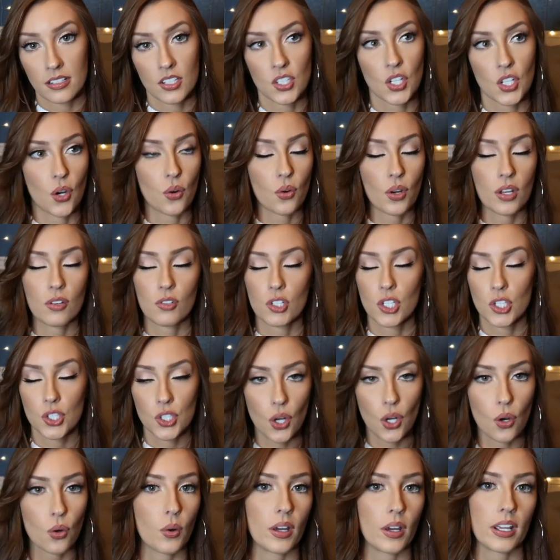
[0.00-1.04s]
So it was
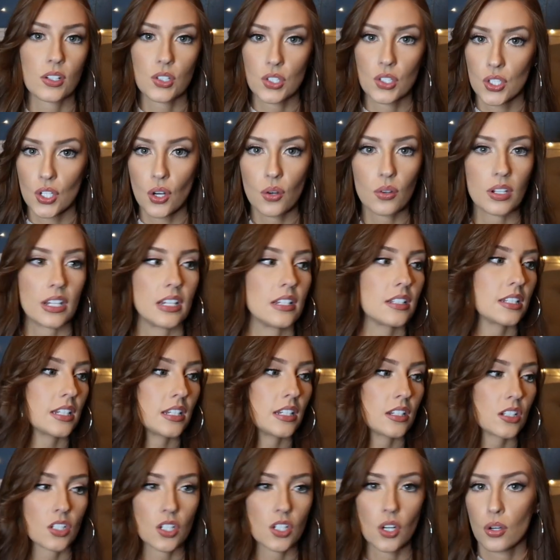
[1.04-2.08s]
so quick, so
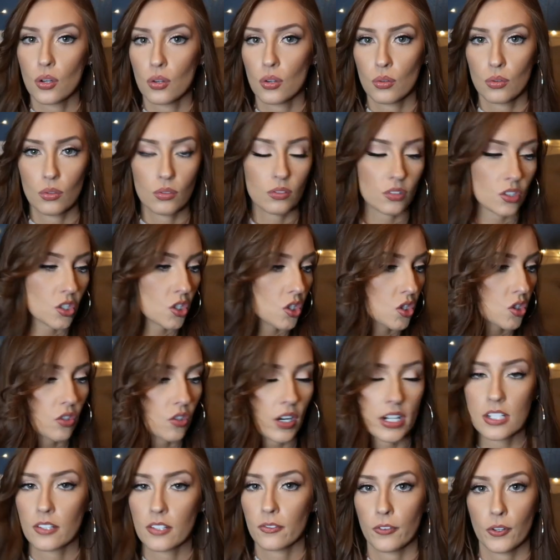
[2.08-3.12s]
easy, so
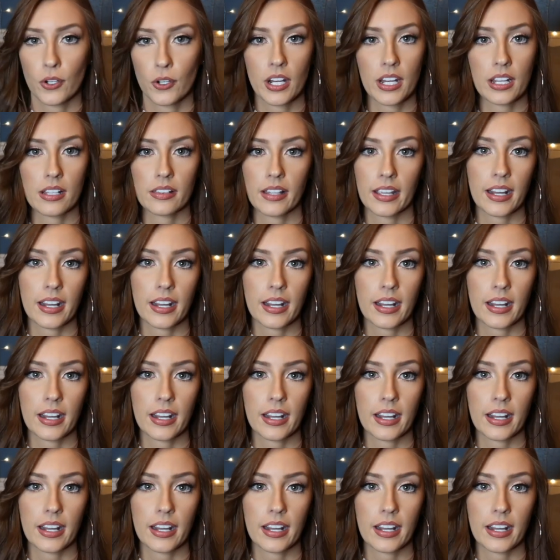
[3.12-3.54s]
stress-free.